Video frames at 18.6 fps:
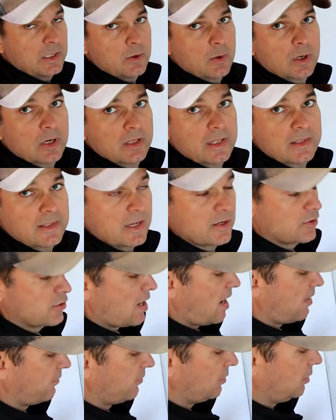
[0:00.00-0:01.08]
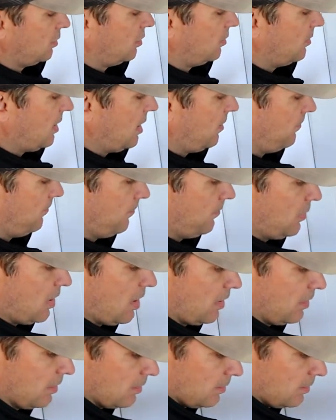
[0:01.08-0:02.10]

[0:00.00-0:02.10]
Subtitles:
you want to let that dry for a little bit, but